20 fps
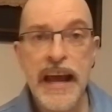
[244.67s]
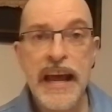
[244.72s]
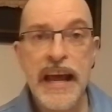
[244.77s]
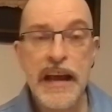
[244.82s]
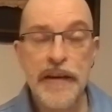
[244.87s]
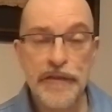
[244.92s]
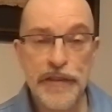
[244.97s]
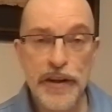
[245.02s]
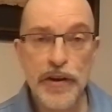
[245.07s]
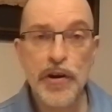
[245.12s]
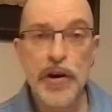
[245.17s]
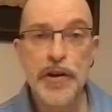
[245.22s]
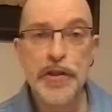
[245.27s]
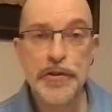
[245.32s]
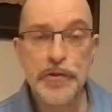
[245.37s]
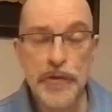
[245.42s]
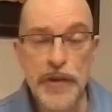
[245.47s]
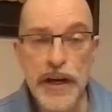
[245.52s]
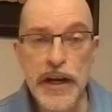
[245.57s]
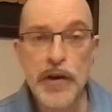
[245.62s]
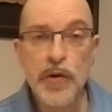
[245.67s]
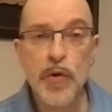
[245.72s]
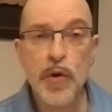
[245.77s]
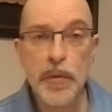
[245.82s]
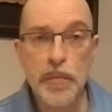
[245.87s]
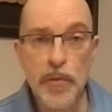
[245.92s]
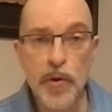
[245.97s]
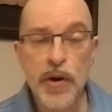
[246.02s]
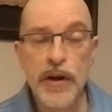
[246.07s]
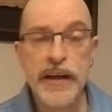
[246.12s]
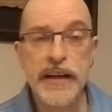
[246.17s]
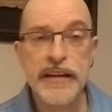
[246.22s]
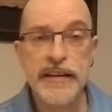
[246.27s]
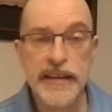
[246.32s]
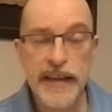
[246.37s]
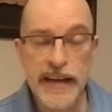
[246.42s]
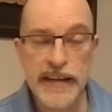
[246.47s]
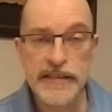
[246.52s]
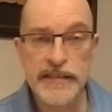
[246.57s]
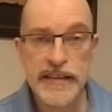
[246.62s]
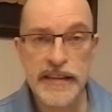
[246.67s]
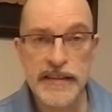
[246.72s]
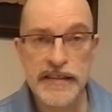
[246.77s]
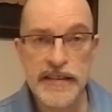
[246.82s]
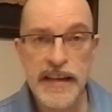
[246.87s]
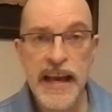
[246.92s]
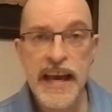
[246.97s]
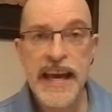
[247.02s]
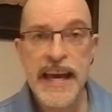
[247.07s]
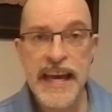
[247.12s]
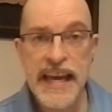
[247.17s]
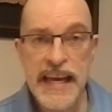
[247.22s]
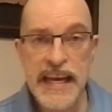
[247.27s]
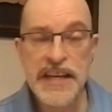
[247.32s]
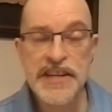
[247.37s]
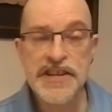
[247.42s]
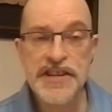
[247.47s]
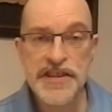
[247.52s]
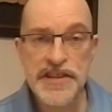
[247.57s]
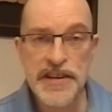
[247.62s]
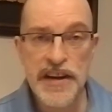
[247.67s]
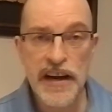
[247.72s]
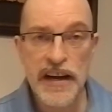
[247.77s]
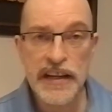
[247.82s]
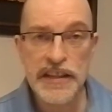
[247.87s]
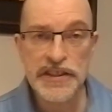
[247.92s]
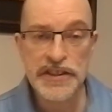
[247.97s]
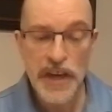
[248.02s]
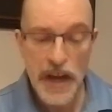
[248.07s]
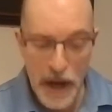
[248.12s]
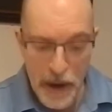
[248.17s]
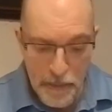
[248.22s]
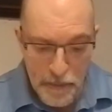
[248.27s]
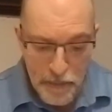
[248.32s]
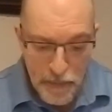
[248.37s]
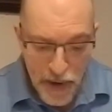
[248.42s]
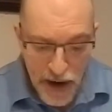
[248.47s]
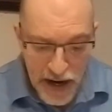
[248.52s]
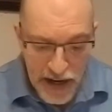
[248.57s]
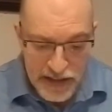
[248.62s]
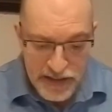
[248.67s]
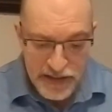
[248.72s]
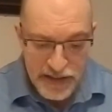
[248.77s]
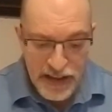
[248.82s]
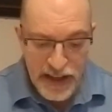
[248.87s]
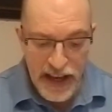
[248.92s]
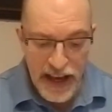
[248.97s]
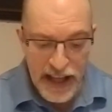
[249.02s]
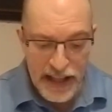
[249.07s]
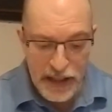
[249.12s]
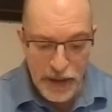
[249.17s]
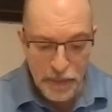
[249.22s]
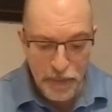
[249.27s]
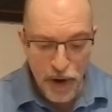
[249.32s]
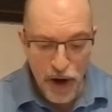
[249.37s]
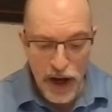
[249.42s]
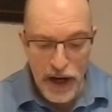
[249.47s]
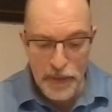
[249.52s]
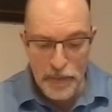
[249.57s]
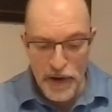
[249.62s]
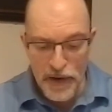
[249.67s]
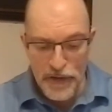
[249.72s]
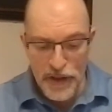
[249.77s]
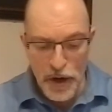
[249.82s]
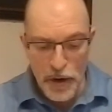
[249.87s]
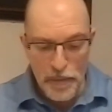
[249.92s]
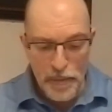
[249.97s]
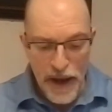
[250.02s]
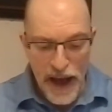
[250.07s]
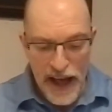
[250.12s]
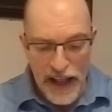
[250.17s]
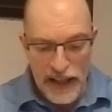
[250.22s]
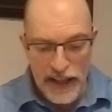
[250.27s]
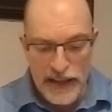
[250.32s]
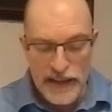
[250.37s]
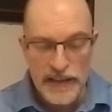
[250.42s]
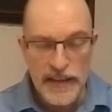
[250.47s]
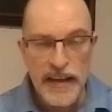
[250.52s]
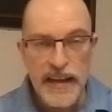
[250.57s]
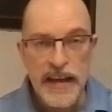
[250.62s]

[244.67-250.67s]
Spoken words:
If there are 3 or more contestants, each judge must, at the bottom of their ballot,